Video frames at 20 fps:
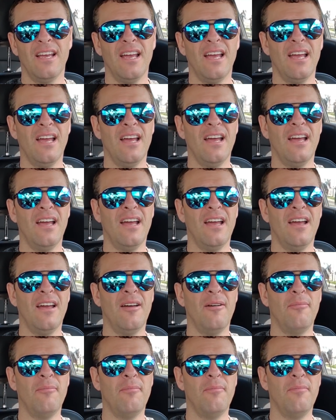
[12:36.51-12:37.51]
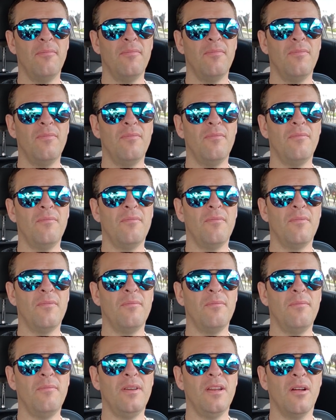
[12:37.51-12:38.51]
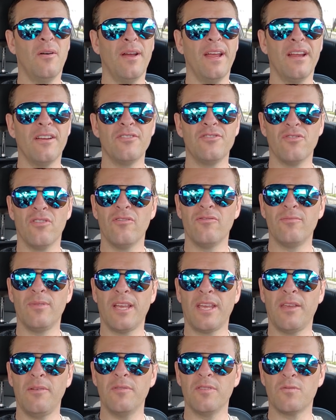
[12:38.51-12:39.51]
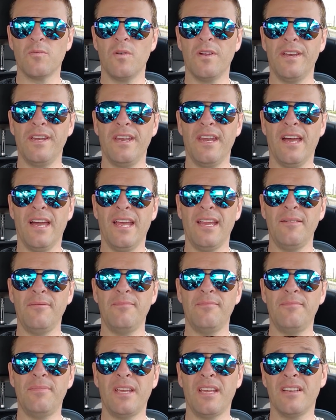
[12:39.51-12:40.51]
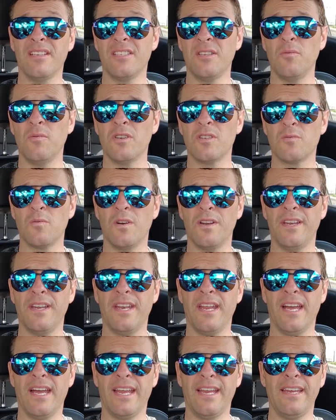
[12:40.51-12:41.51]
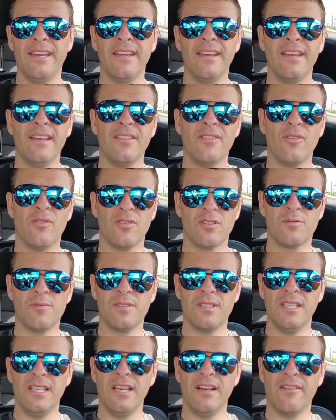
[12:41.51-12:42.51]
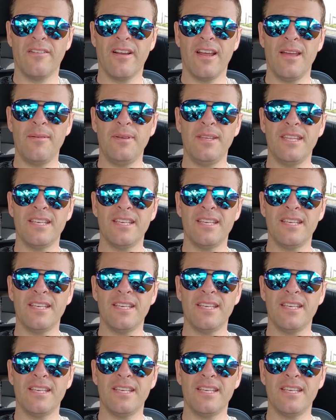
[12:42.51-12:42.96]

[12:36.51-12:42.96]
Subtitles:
You know, Aaron drove him like he was 1-9 because he was 1-9. The horse was a little grabby.